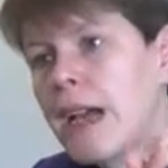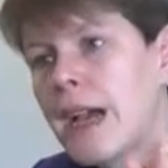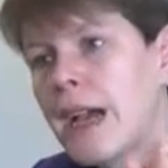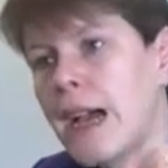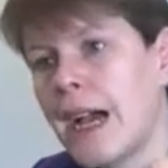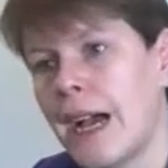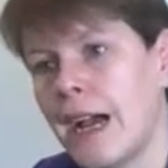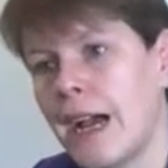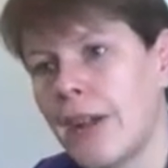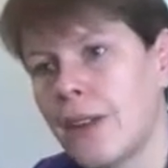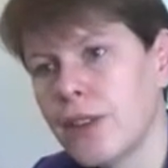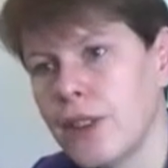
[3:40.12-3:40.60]

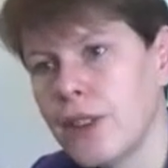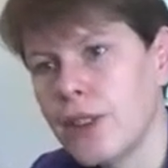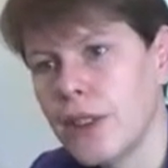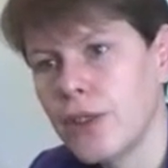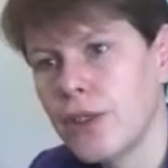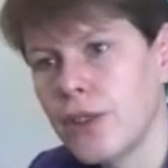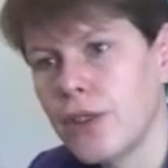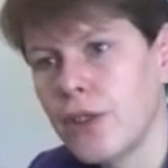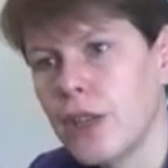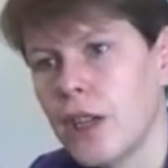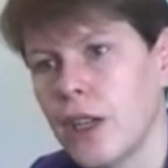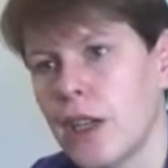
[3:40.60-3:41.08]
How does it
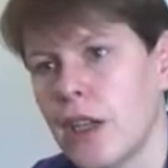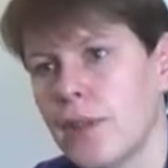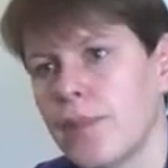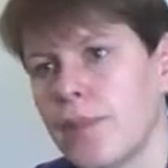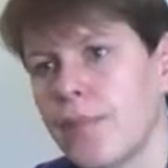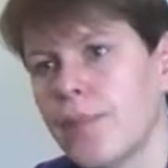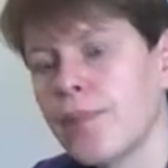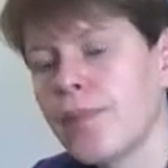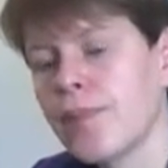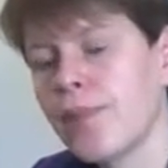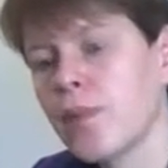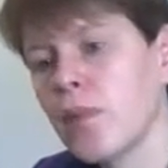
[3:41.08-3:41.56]
do that?
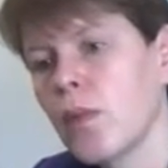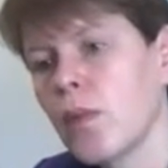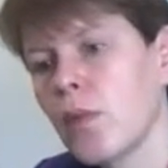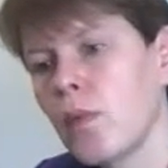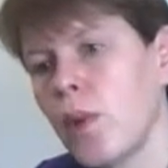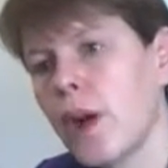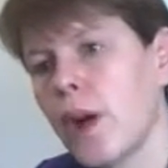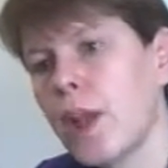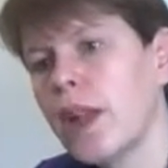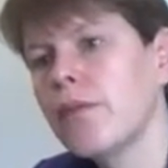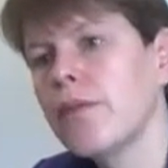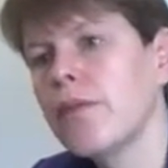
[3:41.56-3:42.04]

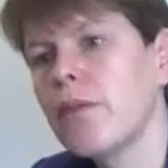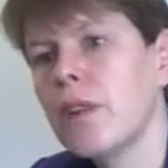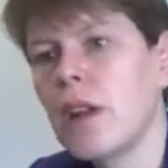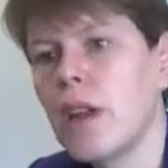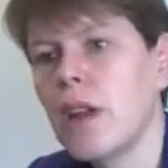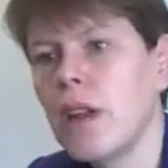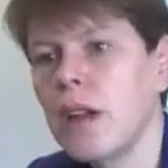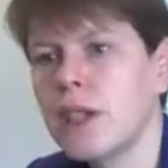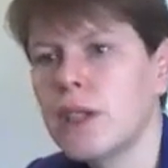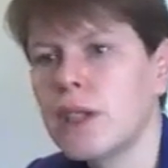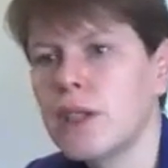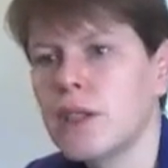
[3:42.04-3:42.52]
Well, it
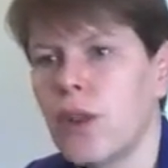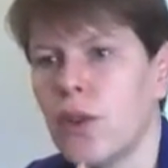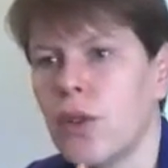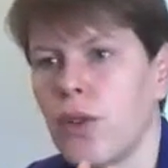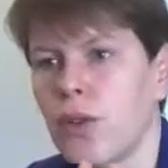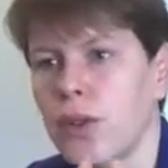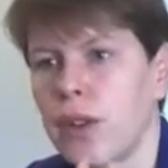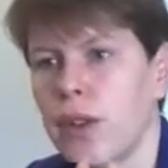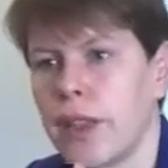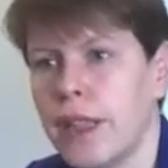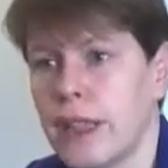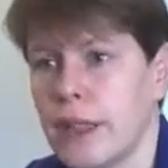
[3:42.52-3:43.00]
relies
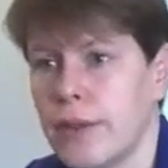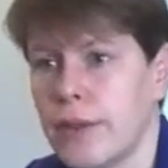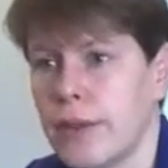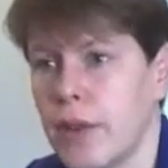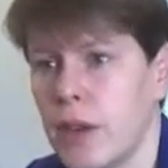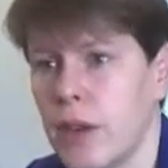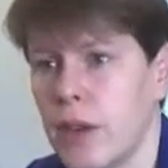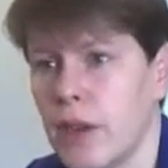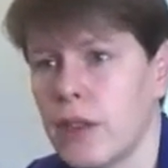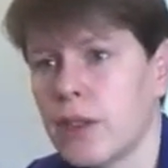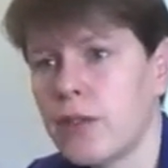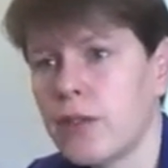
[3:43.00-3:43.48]
on these
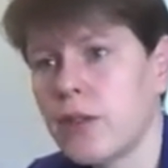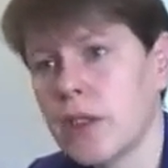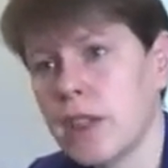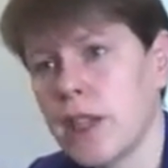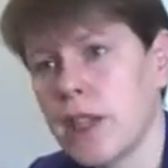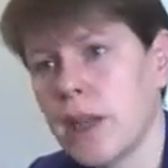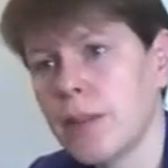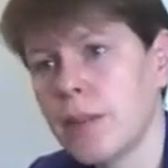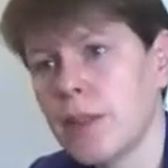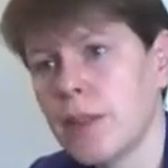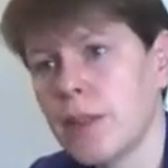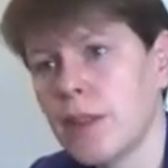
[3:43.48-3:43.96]
fast
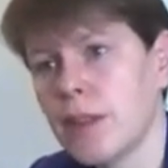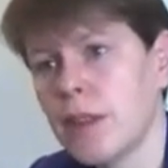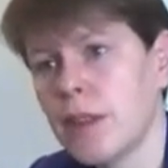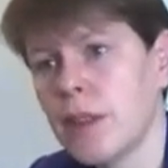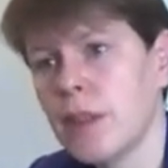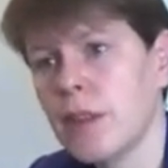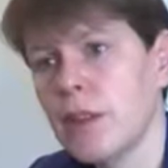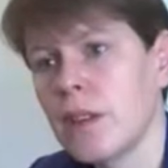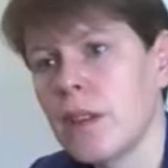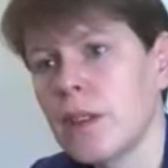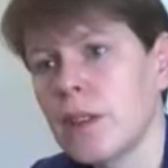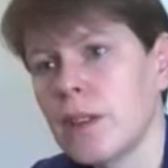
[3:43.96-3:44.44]
receptor
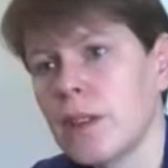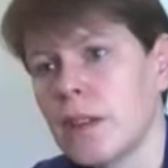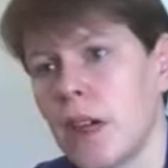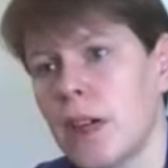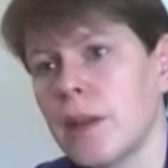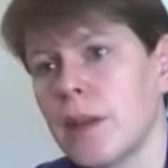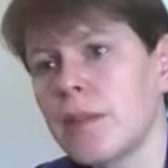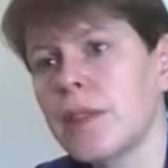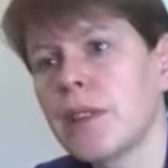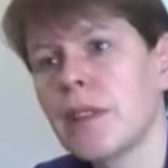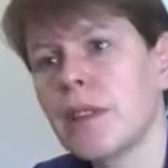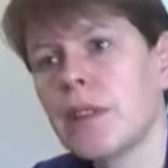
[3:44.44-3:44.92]

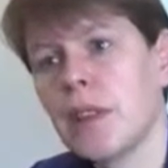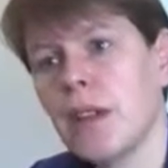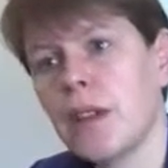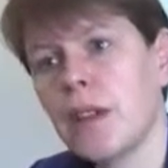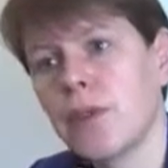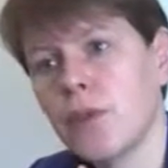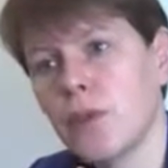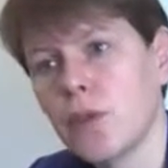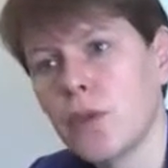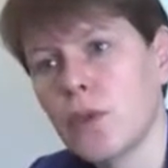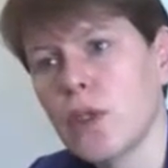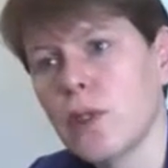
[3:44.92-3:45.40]
types that I've
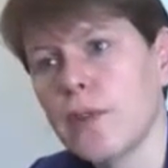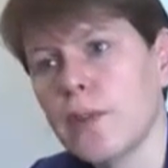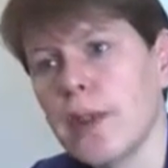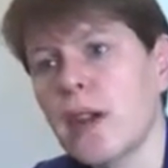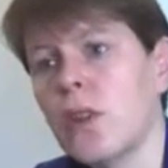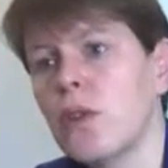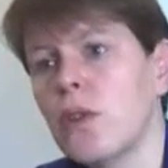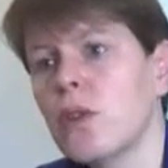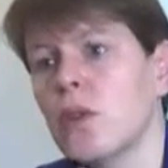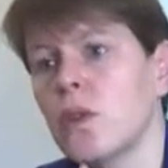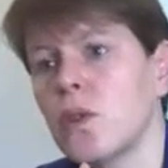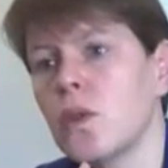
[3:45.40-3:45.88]
talked
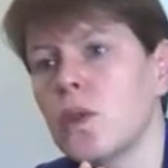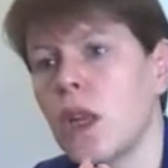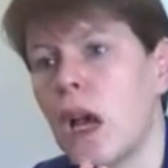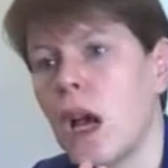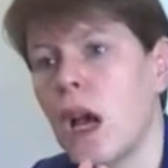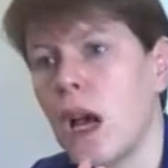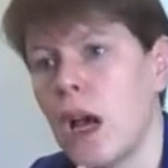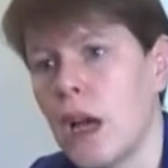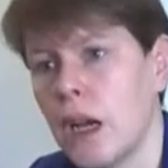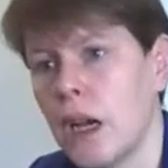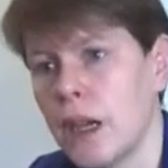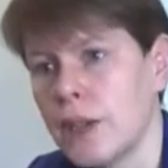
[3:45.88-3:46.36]
about, called
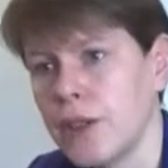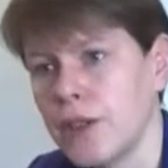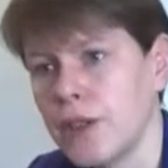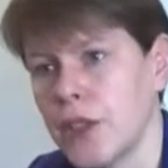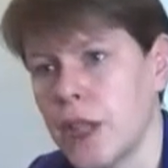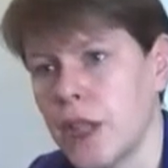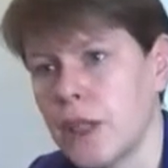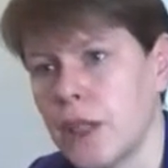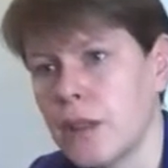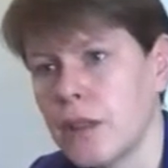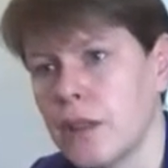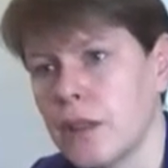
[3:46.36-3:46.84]
ion
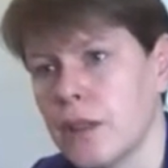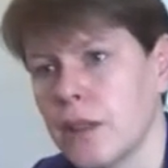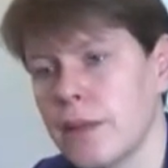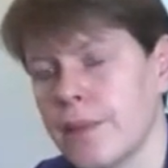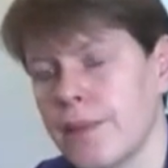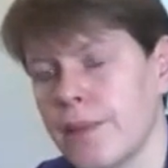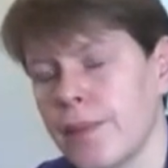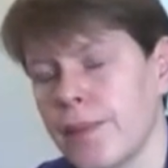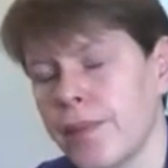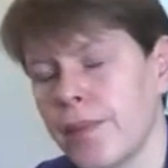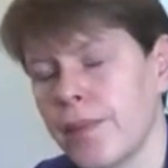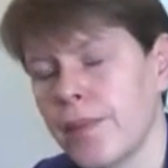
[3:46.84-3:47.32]
channels.
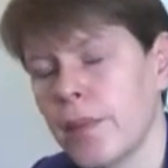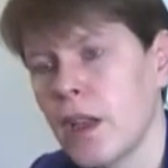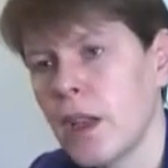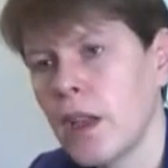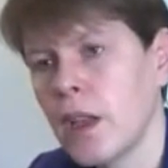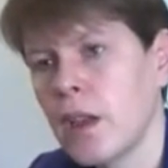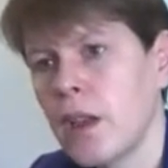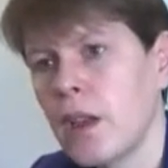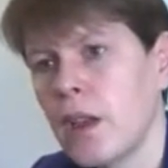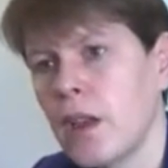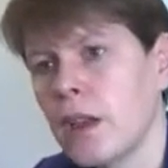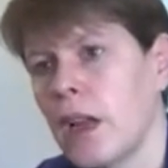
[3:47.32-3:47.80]

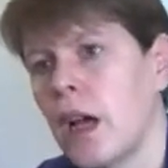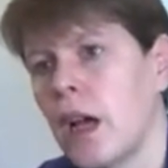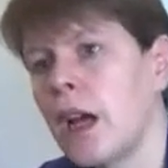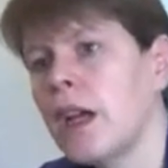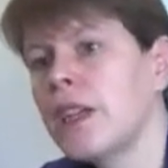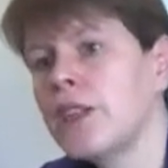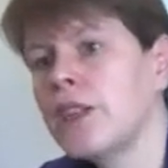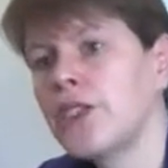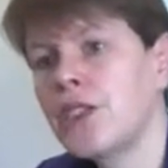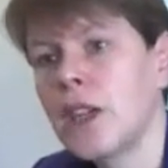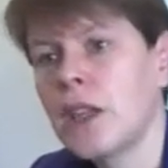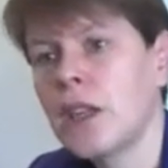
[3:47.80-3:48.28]
An
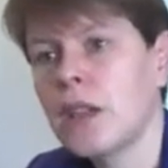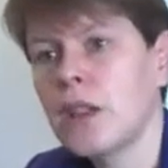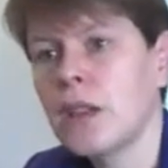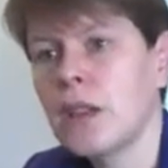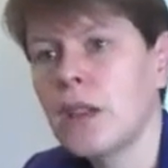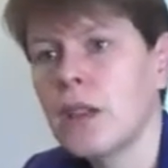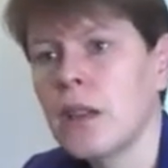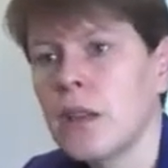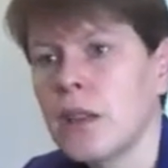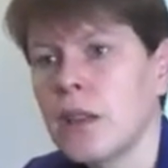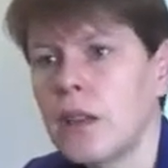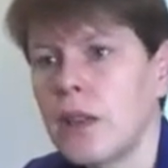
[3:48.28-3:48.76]
ion
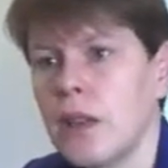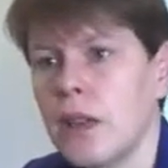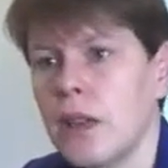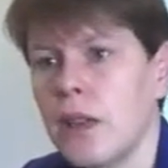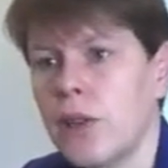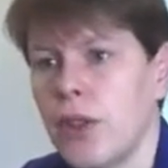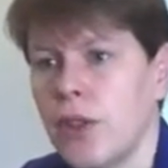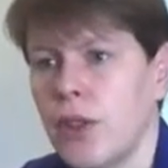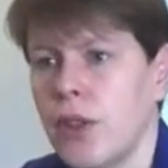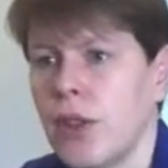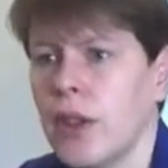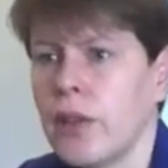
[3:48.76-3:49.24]
channel, if
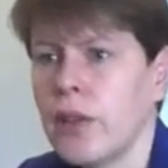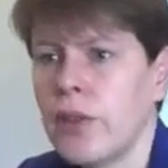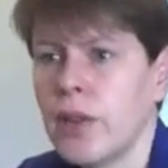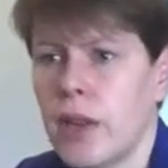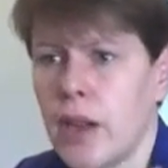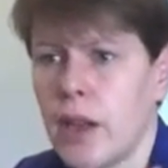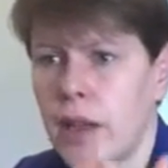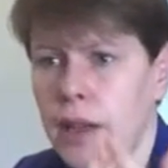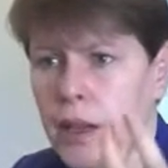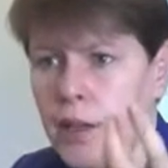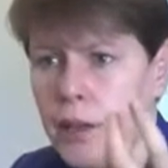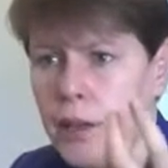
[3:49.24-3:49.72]
you think of it
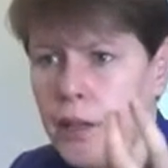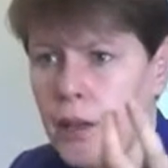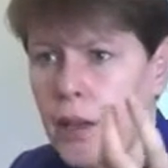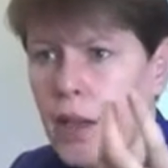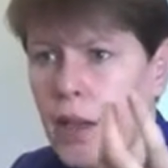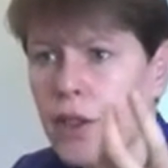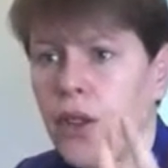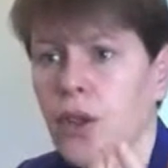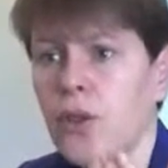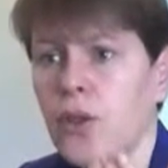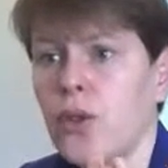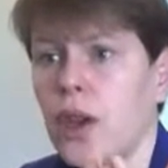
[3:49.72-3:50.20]
like a
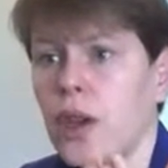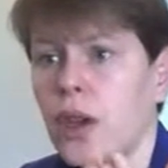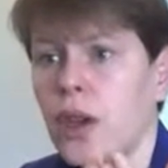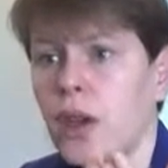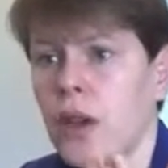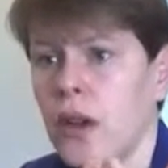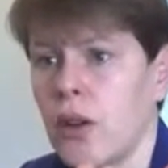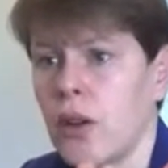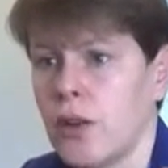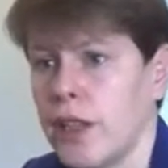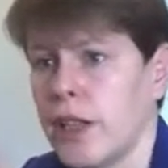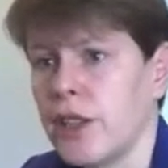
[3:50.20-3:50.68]
donut,
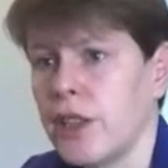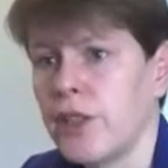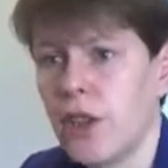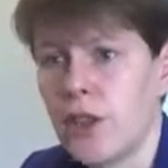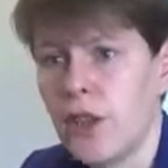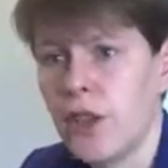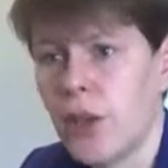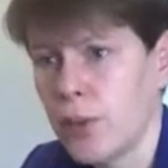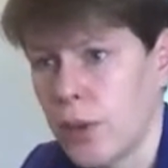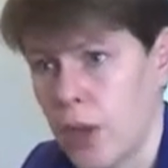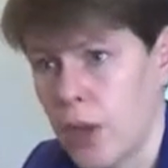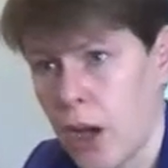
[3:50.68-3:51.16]
only a
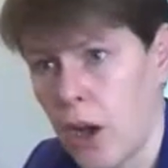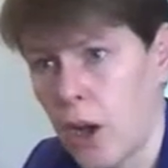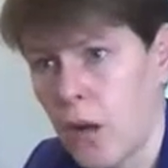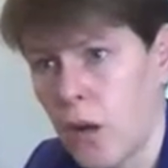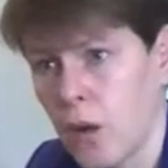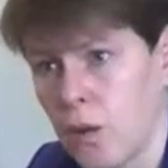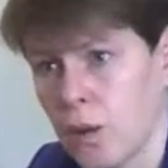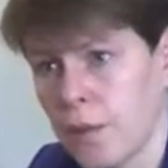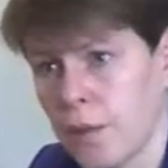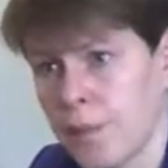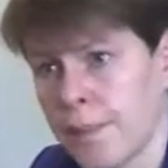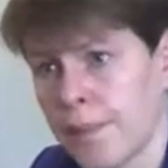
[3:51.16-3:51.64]
donut with a hole,